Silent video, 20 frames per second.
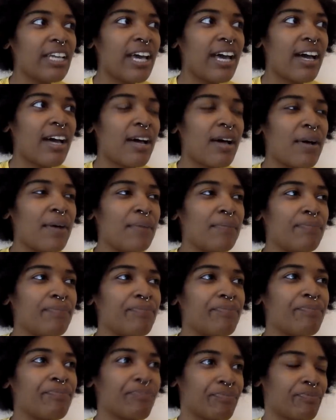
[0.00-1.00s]

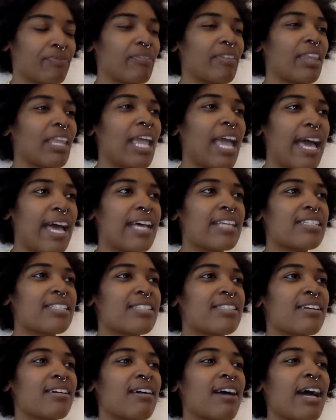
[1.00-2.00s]
um, as
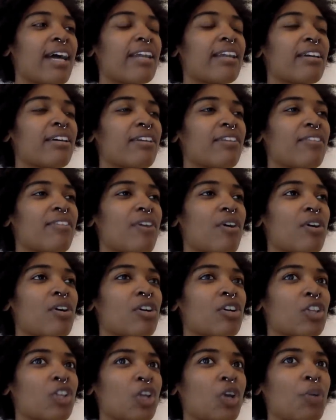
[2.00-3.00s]
the kind of
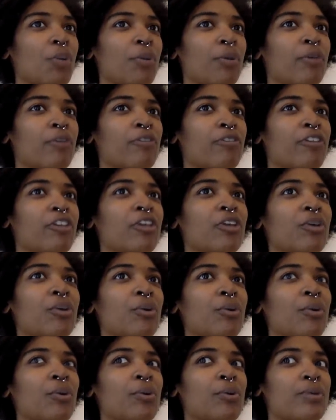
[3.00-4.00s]
global
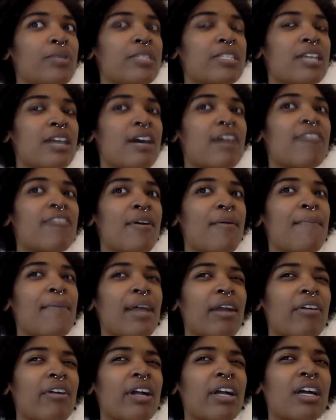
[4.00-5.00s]
views of
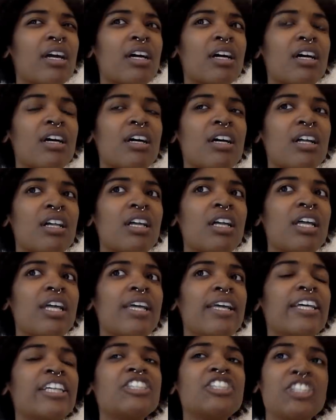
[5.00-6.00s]
America
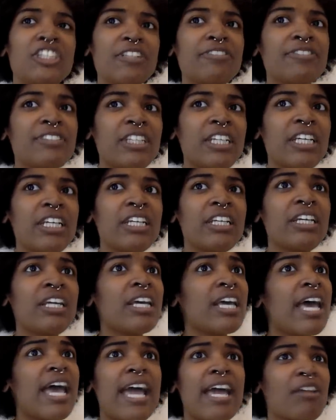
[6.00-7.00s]
shifted
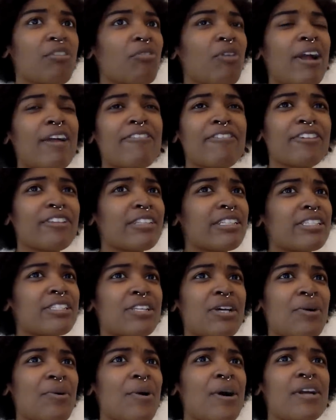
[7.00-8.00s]
and rightfully
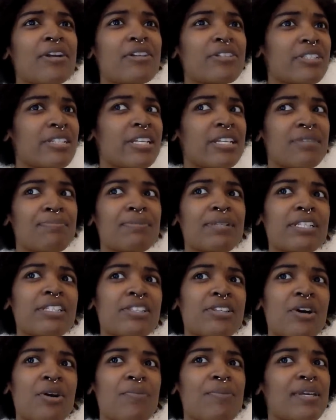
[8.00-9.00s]
so, understandably
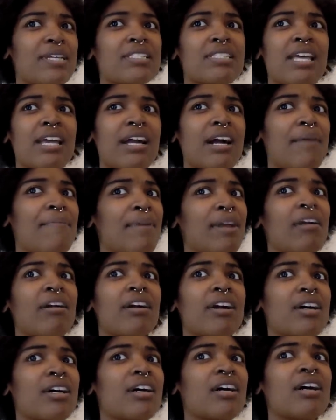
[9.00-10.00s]
so, because like
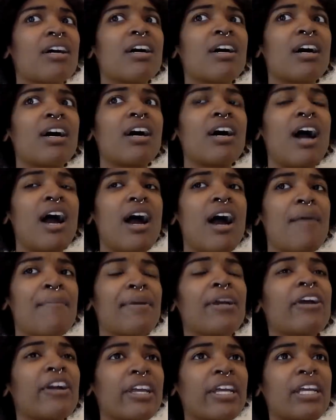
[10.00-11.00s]
America,
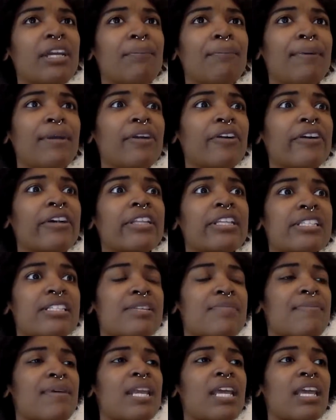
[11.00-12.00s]
American
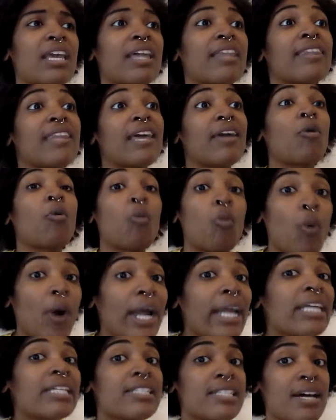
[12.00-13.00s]
imperialism, and again, like
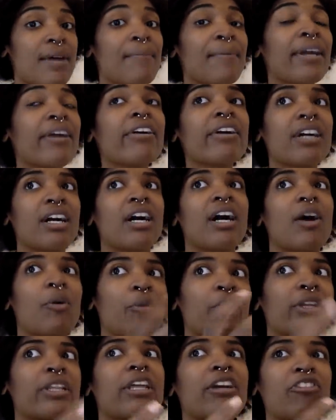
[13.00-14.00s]
white America, I
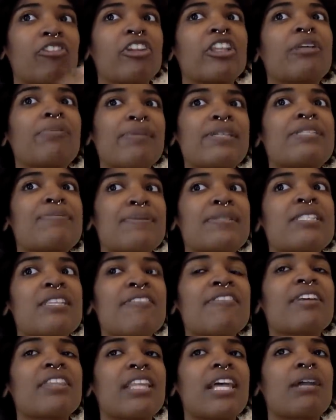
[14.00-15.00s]
want to like really be
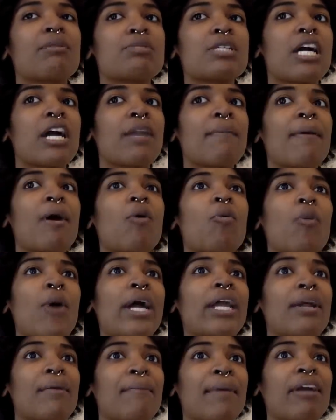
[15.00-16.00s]
specific that I'm talking about
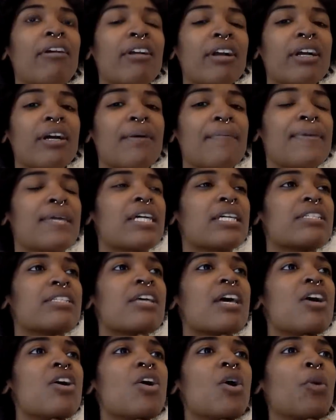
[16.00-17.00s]
white America because
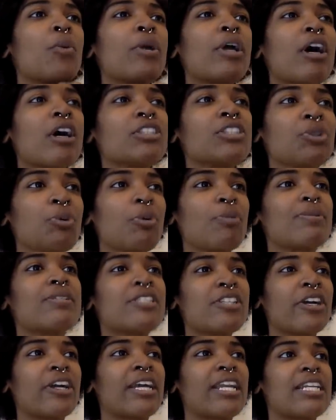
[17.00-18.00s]
we also, when we
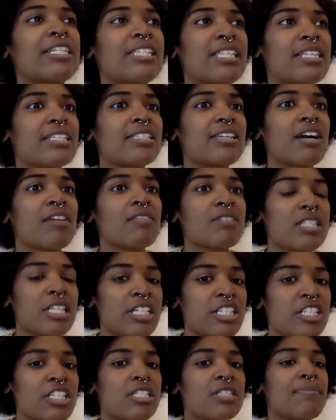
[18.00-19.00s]
start getting to these
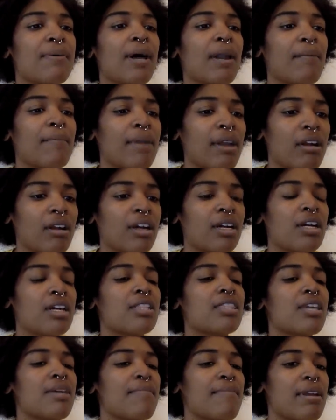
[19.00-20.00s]
conversations about America
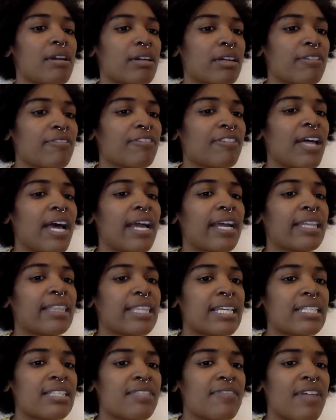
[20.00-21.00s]
and the American flag and
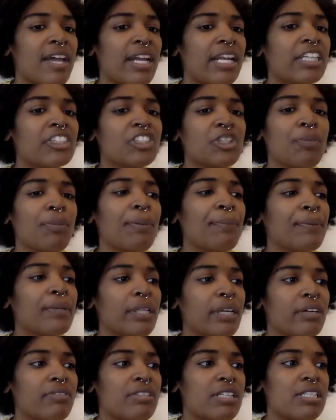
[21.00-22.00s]
things of that nature, people
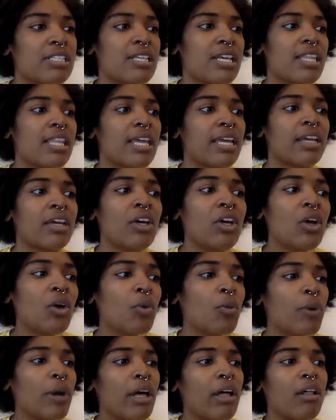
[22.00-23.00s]
love to say like,
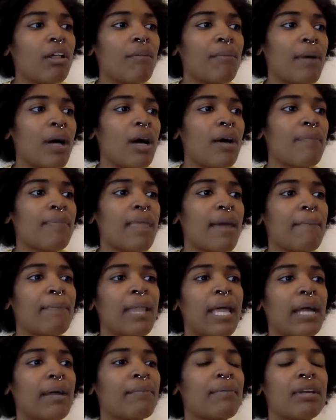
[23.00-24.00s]
well, um, that
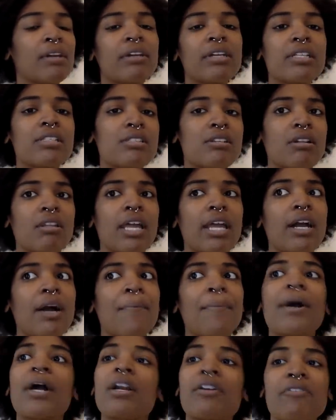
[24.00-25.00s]
black Americans are like a
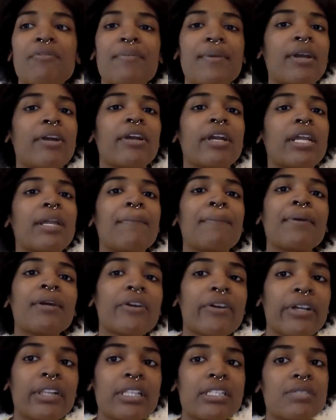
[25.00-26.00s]
part of American
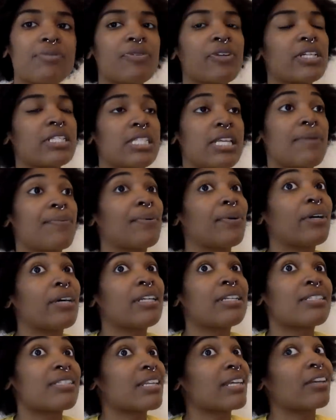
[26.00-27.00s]
imperialism, for example,
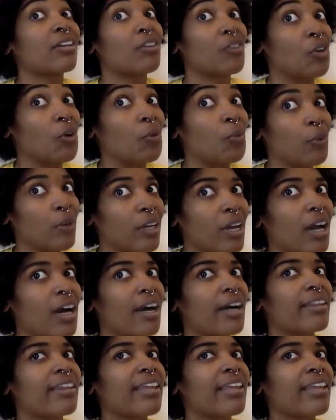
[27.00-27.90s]
and it's like, no, we're not.